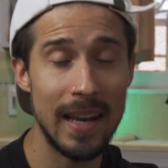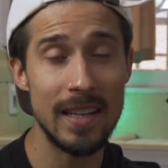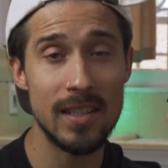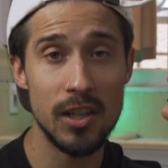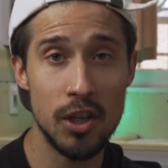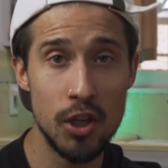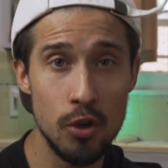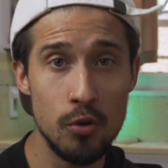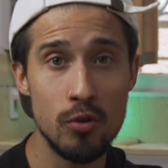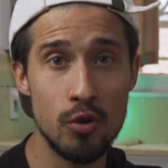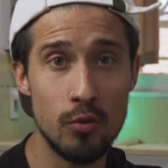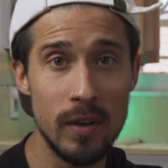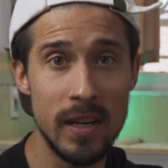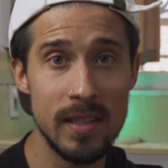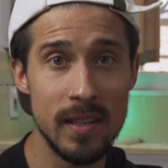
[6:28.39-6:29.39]
And it's a huge
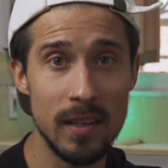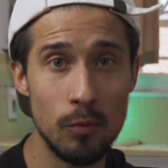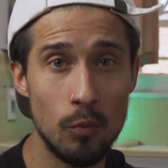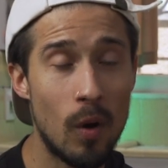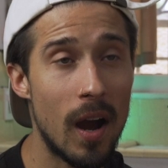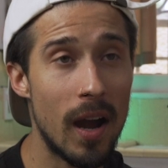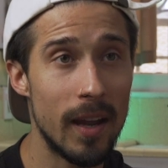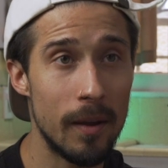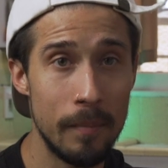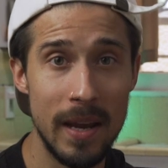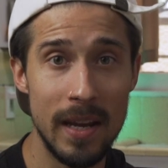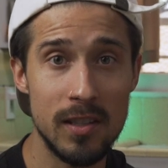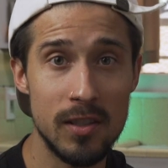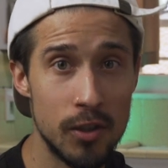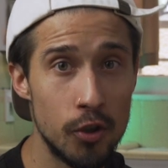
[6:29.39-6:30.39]
reason why it
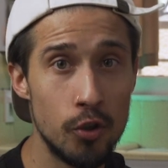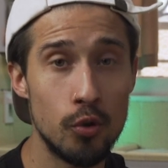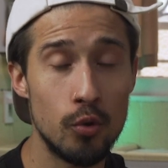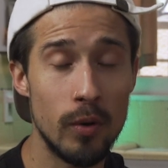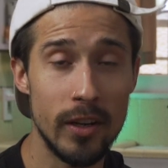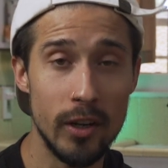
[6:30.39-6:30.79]
makes you